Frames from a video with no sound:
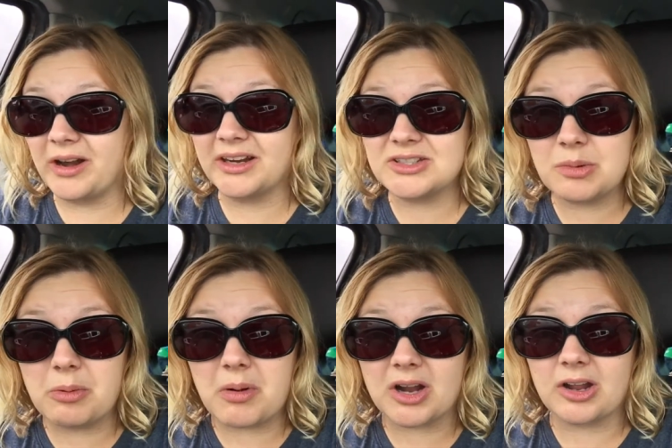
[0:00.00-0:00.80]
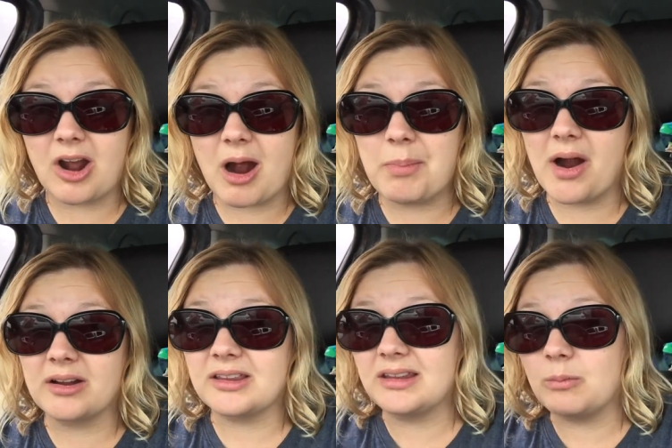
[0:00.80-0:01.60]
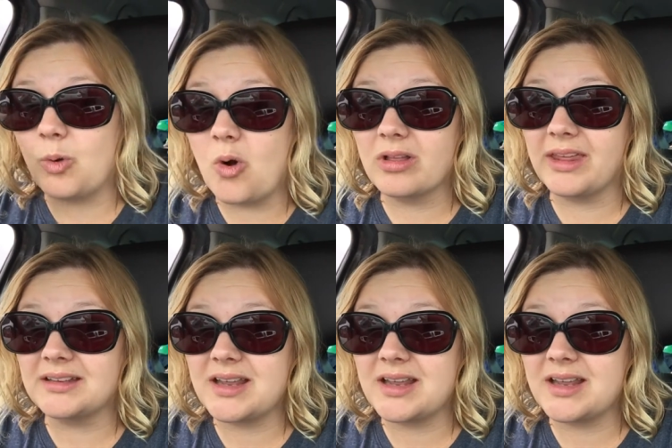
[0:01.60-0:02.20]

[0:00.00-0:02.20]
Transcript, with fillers: in a supermarket car park and then walk like